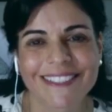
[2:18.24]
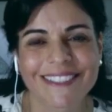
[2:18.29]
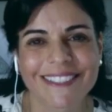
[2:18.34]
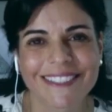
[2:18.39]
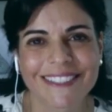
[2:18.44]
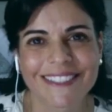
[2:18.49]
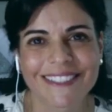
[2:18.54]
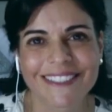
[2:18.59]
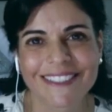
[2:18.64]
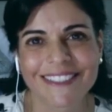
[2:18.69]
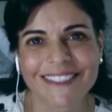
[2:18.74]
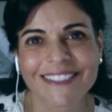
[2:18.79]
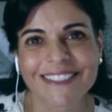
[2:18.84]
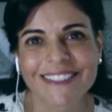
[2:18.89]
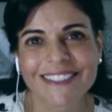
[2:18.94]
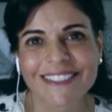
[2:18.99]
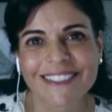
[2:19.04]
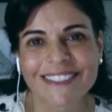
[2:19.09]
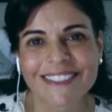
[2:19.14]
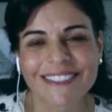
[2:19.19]

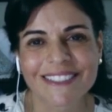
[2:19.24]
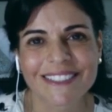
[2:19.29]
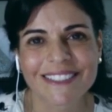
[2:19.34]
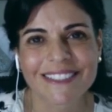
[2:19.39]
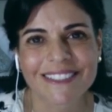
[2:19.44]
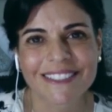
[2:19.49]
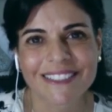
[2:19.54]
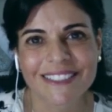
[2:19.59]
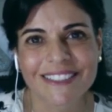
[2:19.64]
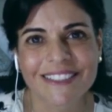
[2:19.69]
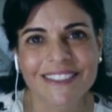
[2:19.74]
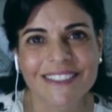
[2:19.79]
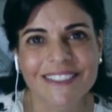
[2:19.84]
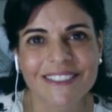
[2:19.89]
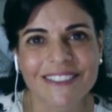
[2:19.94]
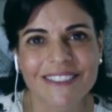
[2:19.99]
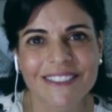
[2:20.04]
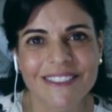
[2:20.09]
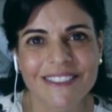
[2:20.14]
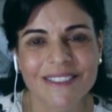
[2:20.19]

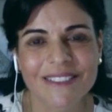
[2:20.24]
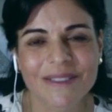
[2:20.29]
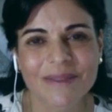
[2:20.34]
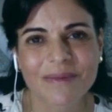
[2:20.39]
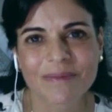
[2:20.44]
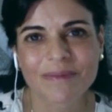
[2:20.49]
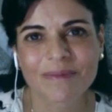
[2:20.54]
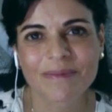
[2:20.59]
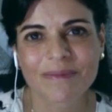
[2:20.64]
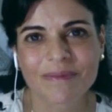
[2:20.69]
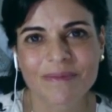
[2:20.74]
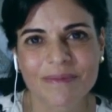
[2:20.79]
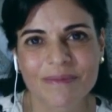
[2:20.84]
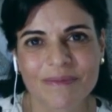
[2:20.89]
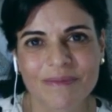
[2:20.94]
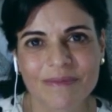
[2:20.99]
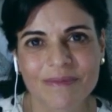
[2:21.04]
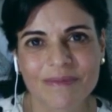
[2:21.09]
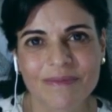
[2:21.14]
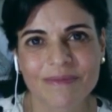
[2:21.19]

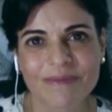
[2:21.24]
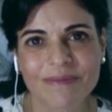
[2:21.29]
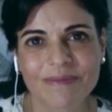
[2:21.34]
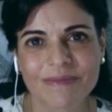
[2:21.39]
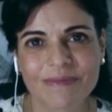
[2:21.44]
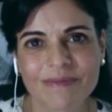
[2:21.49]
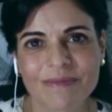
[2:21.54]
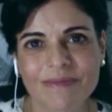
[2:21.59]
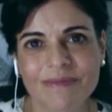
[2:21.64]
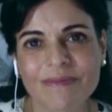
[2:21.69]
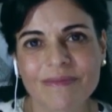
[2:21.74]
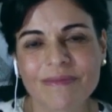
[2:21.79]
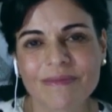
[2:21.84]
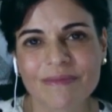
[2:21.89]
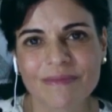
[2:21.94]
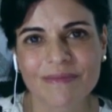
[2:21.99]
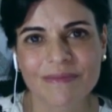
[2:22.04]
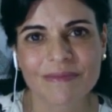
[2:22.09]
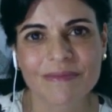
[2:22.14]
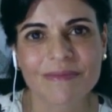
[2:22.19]

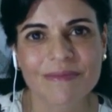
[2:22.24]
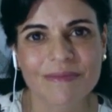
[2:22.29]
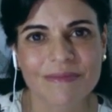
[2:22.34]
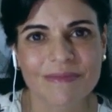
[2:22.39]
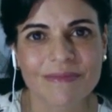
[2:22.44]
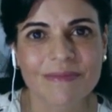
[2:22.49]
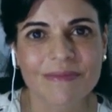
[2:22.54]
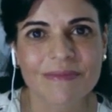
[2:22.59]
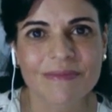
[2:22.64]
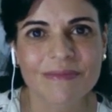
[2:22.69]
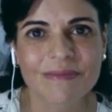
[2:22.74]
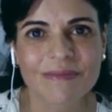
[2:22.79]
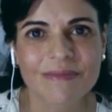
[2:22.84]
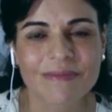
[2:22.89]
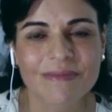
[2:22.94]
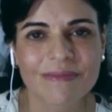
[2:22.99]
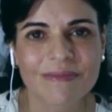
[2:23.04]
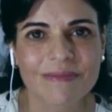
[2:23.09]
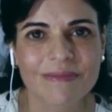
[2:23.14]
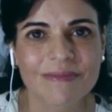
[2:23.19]

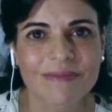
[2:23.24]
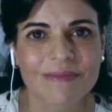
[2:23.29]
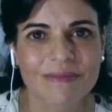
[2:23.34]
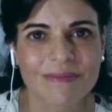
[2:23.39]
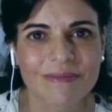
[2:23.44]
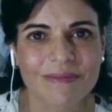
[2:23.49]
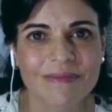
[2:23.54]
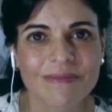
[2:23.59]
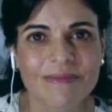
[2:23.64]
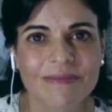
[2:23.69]
The person shown says nothing.